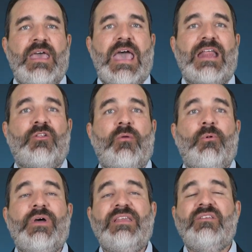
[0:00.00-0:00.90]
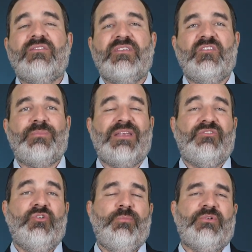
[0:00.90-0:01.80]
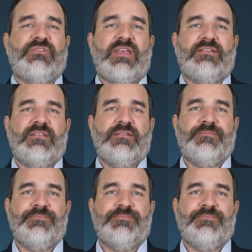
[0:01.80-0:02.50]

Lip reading: and global indices by 2%.